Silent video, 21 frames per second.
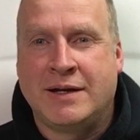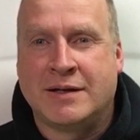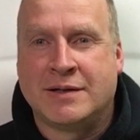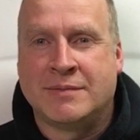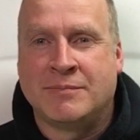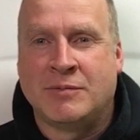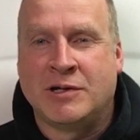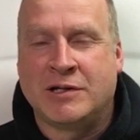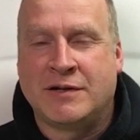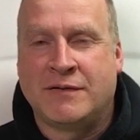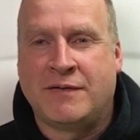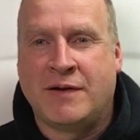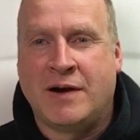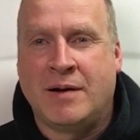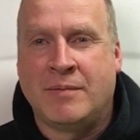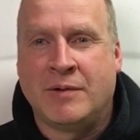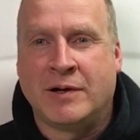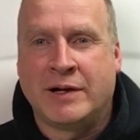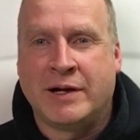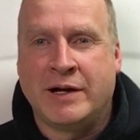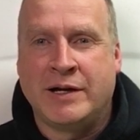as much
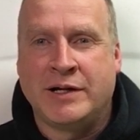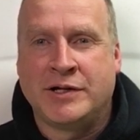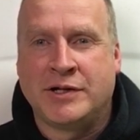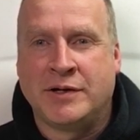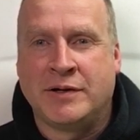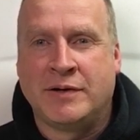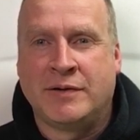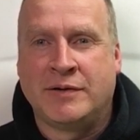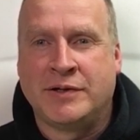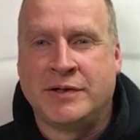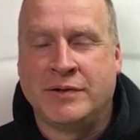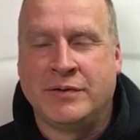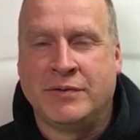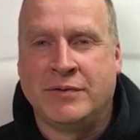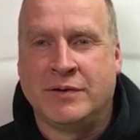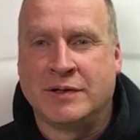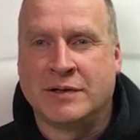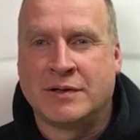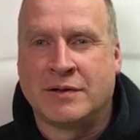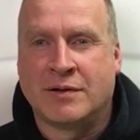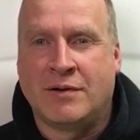fabrication to
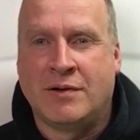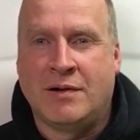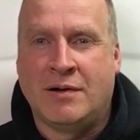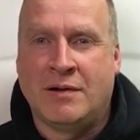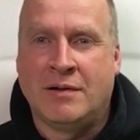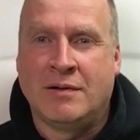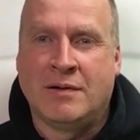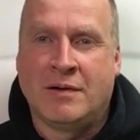install.